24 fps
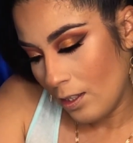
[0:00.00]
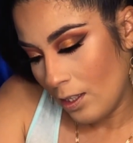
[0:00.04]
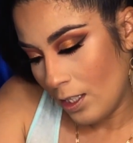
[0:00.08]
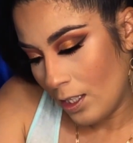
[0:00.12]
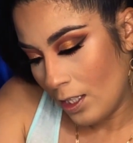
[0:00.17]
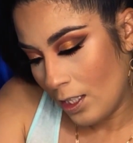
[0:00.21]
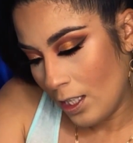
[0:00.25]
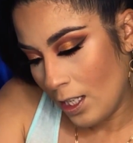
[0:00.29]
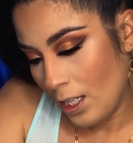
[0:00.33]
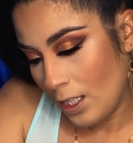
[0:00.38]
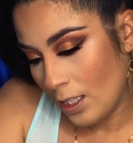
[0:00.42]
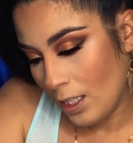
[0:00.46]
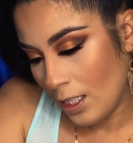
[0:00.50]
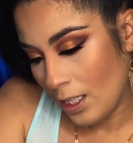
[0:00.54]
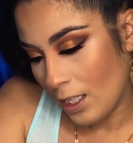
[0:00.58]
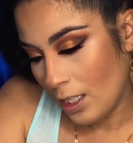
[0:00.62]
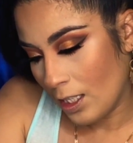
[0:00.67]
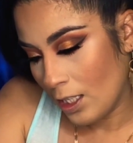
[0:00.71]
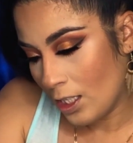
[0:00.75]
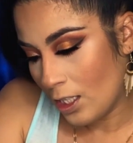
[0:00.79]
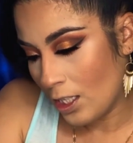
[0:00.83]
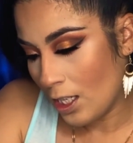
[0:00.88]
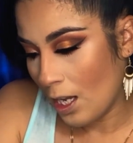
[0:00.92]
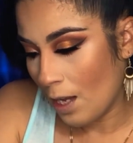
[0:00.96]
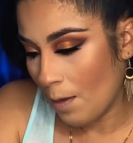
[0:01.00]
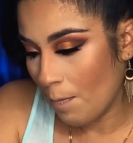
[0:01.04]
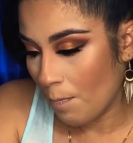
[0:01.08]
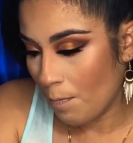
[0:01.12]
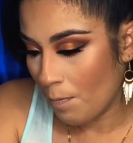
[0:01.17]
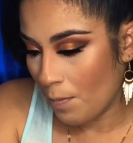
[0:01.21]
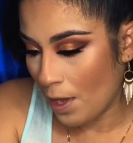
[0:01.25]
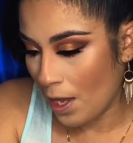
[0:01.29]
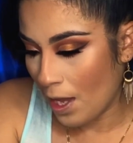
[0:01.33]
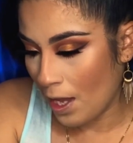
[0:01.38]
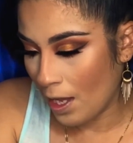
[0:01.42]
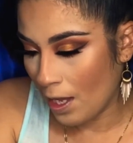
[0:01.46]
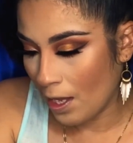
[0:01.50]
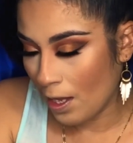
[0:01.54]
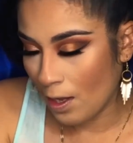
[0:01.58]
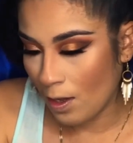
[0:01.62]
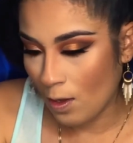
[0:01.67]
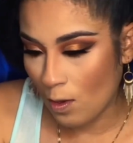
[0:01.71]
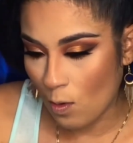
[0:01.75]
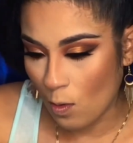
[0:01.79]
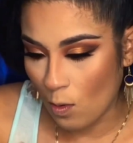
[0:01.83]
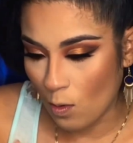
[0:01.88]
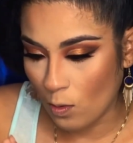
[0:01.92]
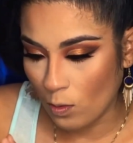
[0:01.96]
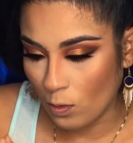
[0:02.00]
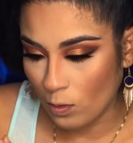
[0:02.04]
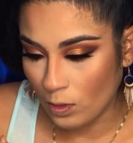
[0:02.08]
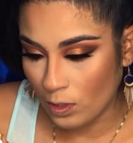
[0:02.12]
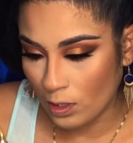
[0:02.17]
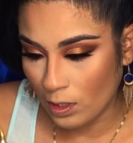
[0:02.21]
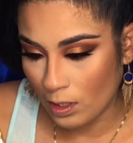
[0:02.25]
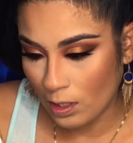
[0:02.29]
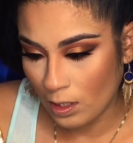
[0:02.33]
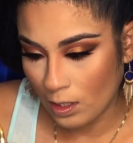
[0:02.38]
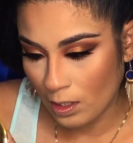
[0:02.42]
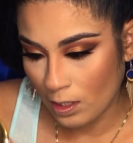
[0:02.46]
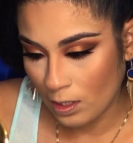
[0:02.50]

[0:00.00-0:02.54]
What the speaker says: the shade is like a champagne gold.